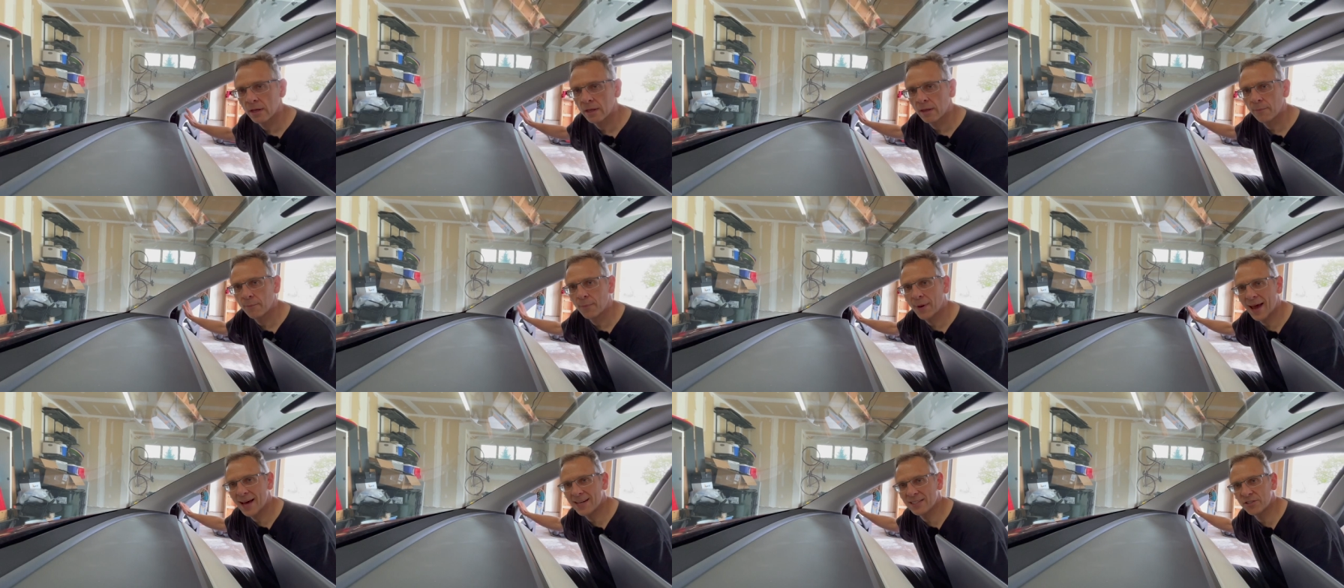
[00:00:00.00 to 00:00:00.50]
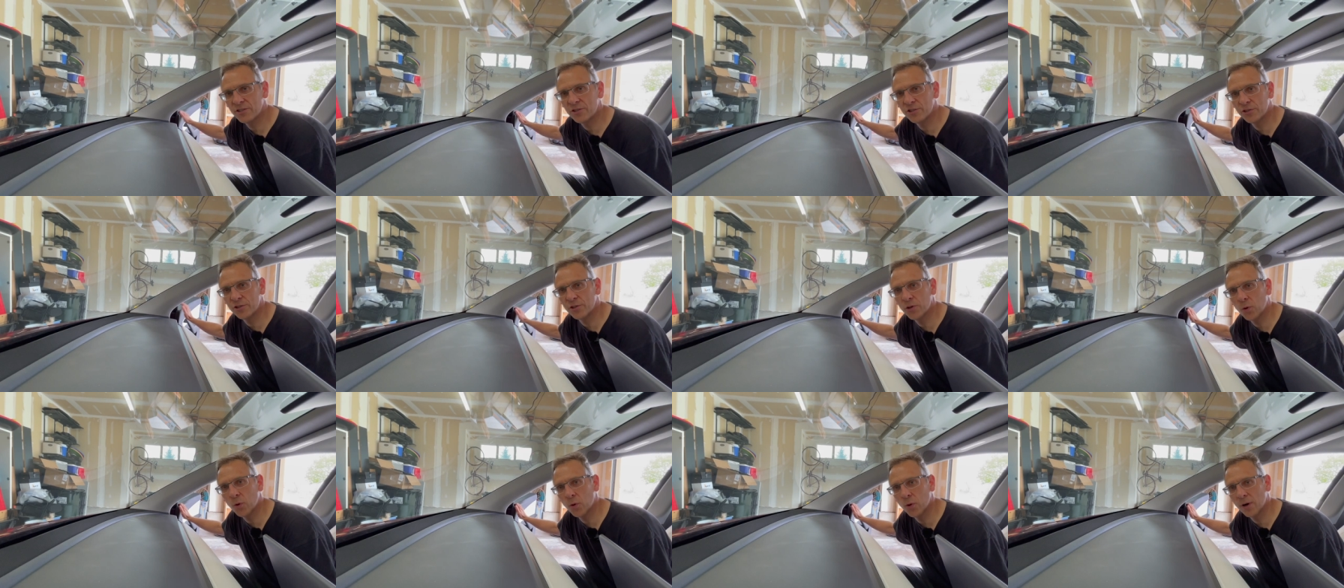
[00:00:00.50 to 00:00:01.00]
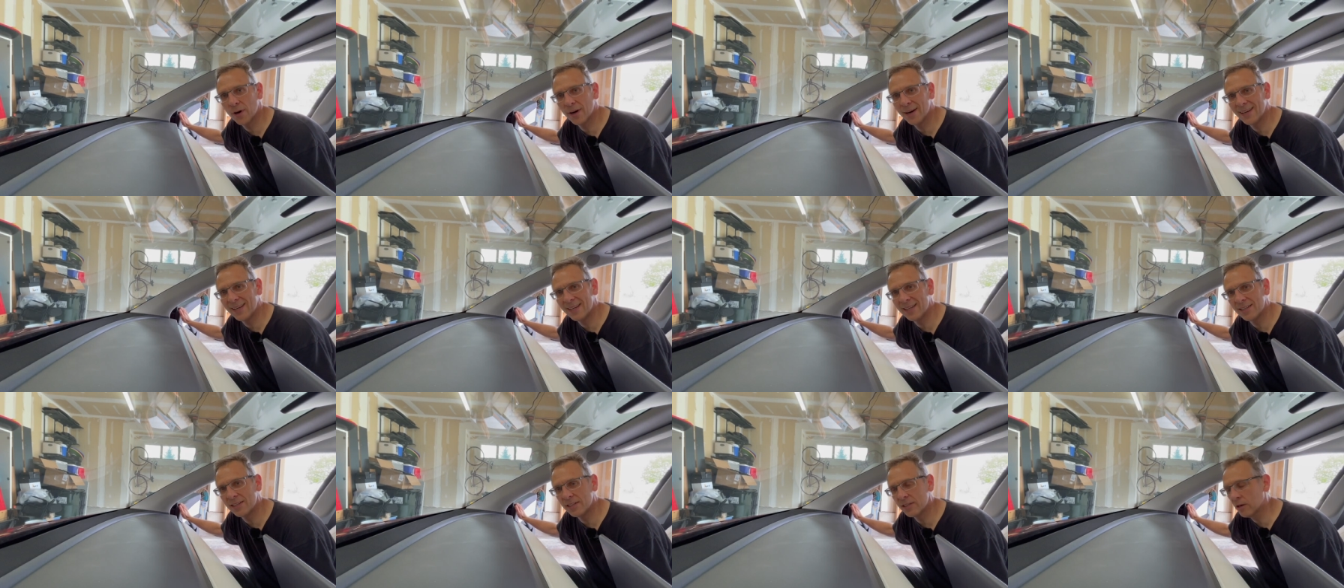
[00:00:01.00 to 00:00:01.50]
Passenger door
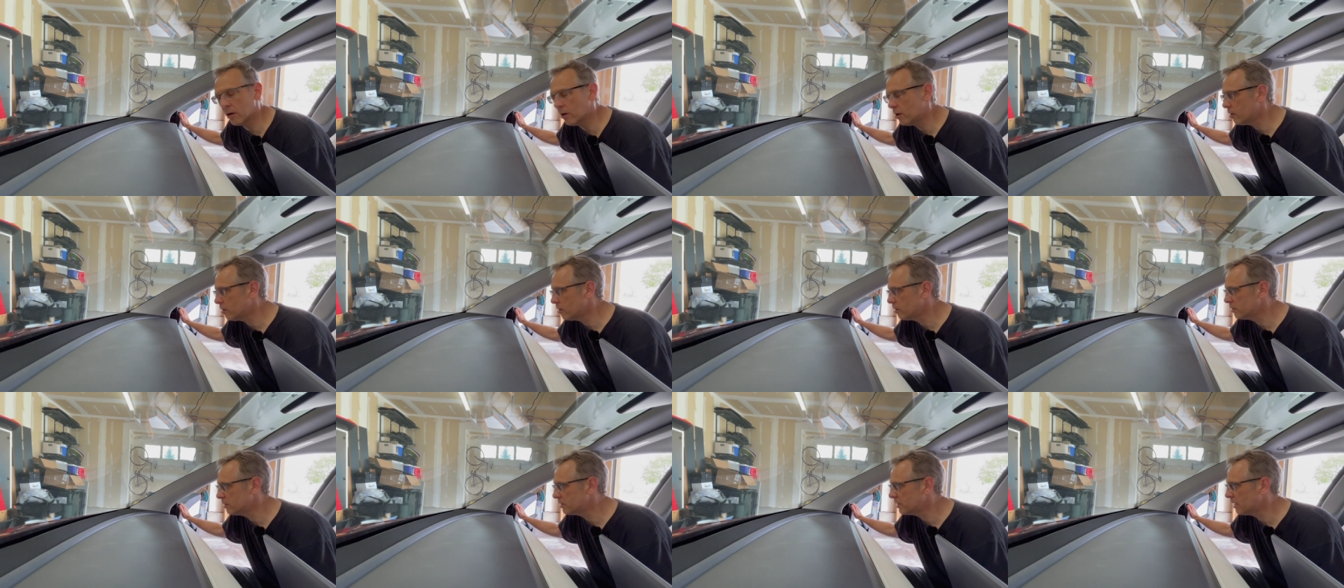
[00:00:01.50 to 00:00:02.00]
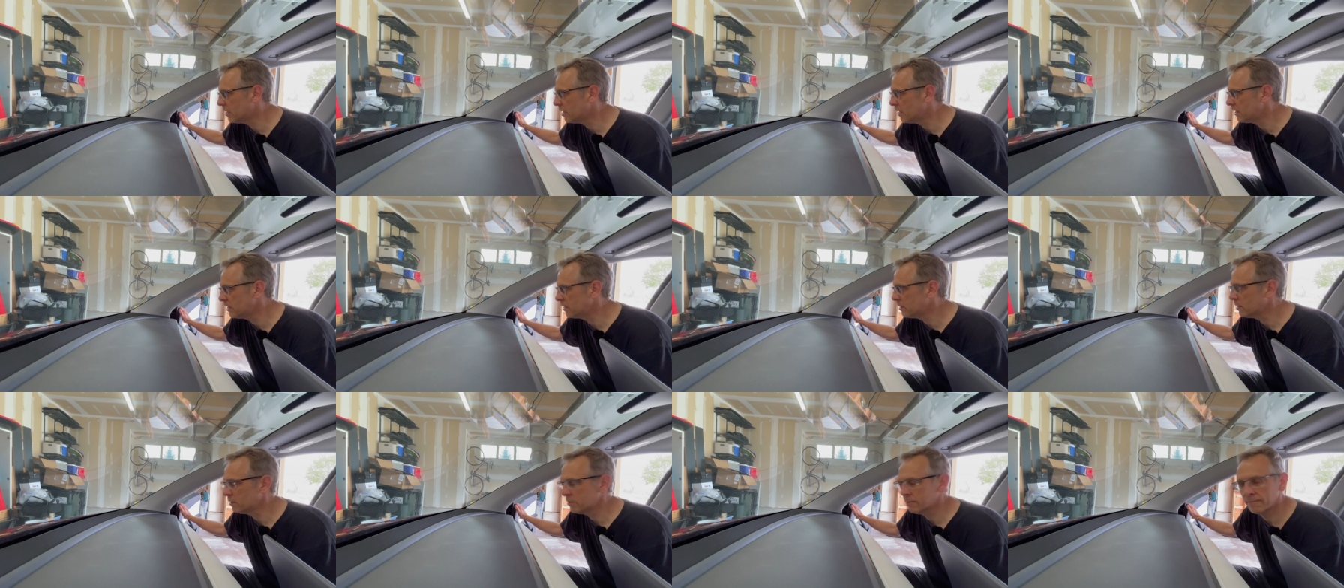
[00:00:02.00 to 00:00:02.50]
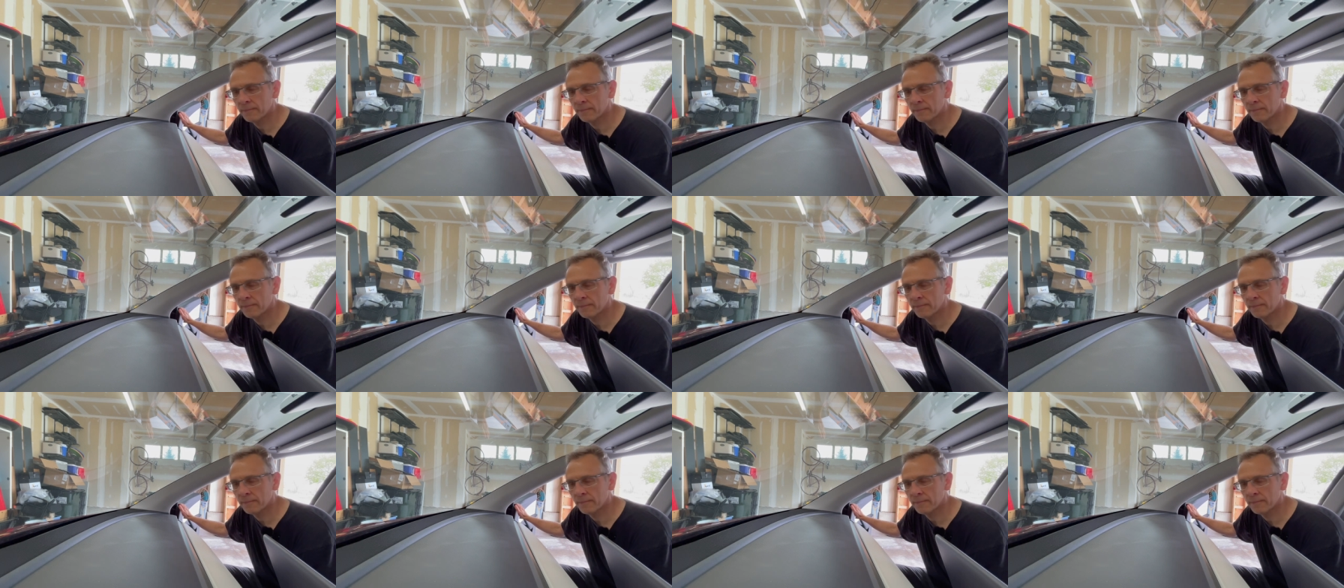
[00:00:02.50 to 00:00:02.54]
is all done.